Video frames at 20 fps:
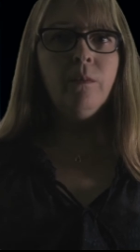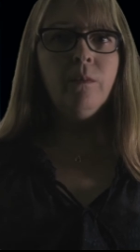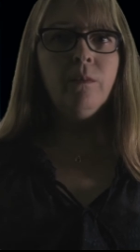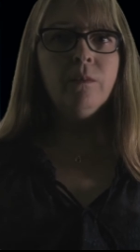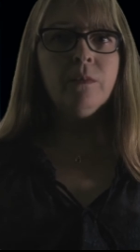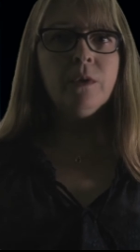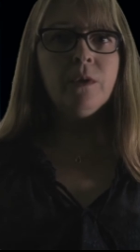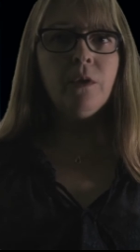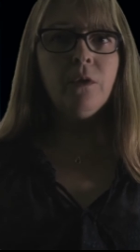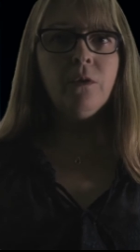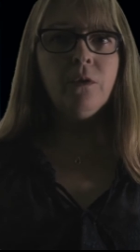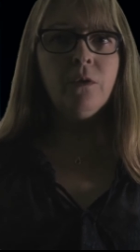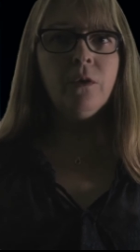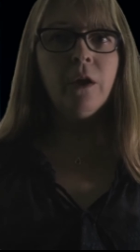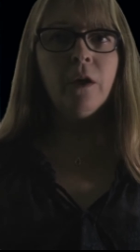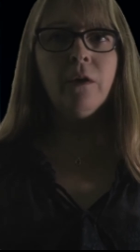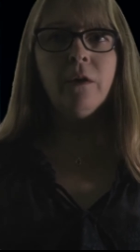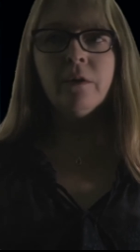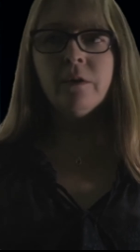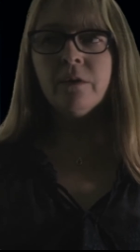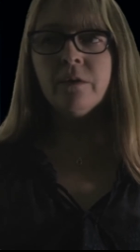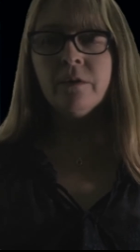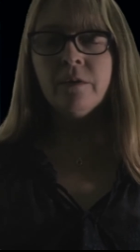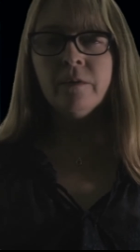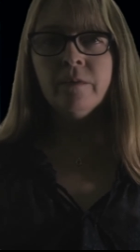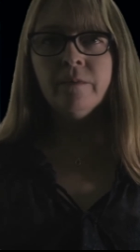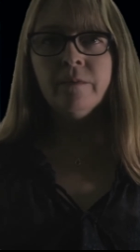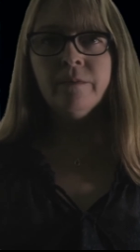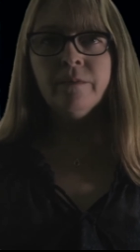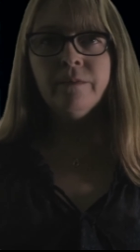So who cares?
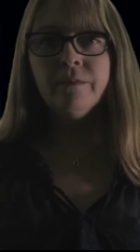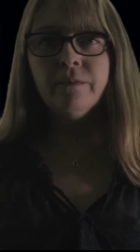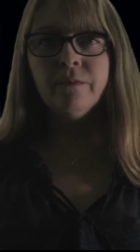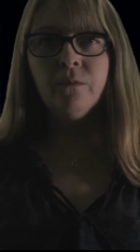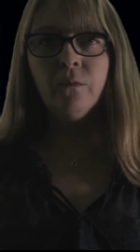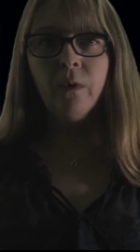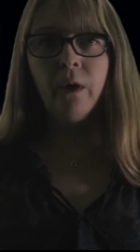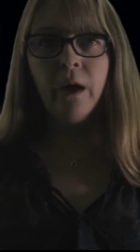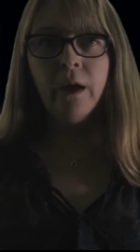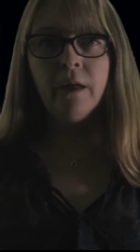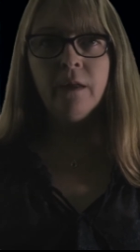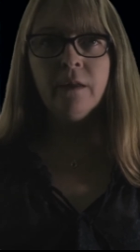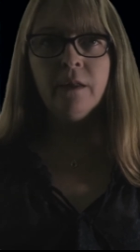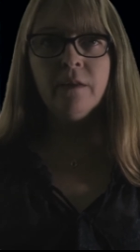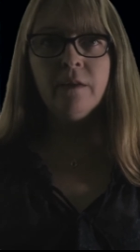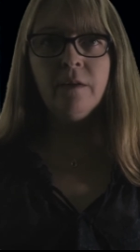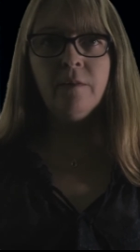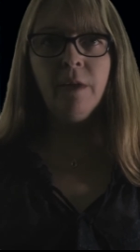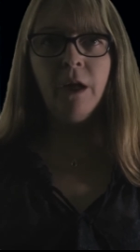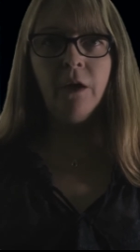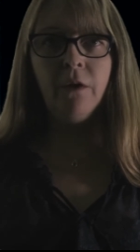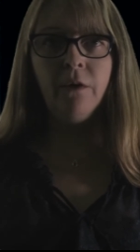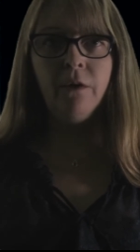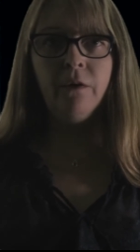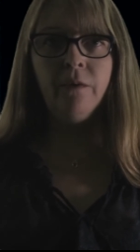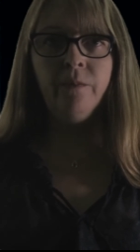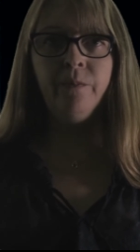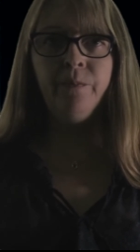Why does it matter?